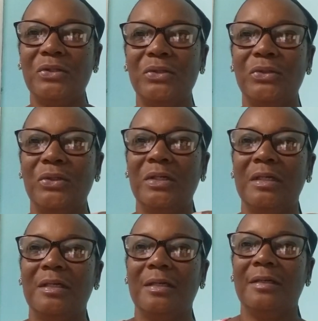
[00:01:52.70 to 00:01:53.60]

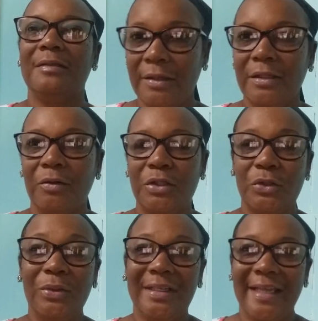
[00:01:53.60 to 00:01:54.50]
So now
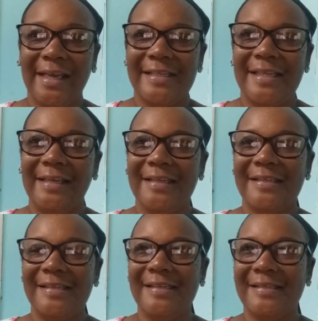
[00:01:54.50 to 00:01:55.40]
chewing it, like I
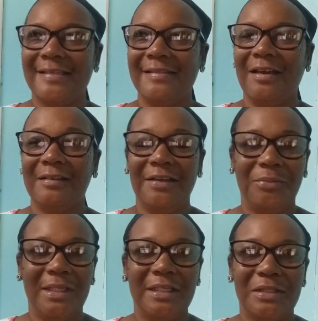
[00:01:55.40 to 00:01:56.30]
said, is not
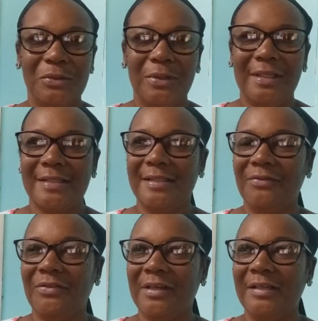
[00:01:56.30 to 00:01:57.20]
everybody could do it, it's
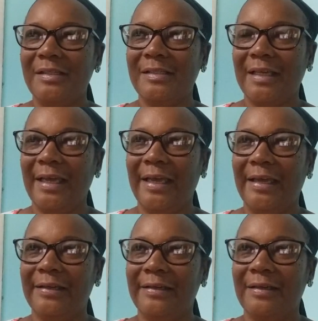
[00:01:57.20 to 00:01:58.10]
difficult,
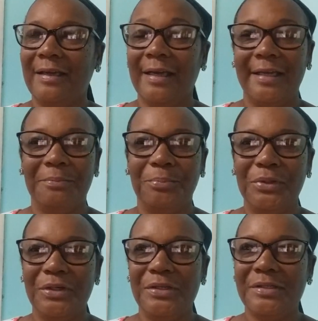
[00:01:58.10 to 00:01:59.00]
and I get a
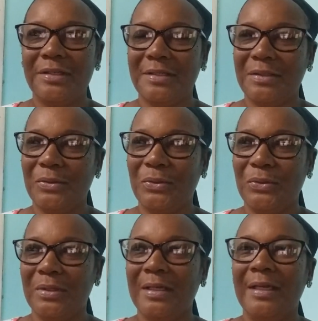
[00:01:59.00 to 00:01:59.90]
buzz, so
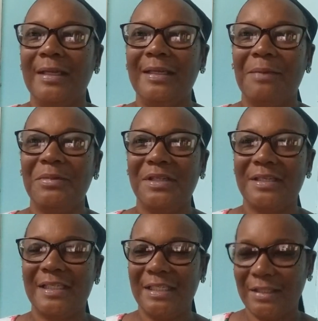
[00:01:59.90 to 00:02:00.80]
let me
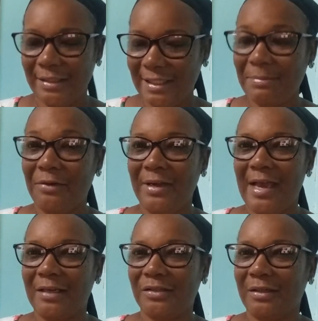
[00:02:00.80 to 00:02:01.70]
just see my
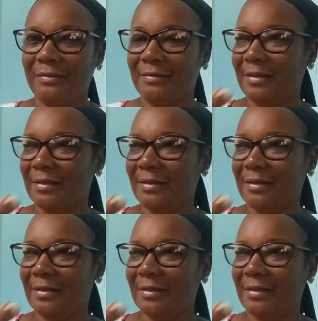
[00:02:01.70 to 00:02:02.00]
reaction.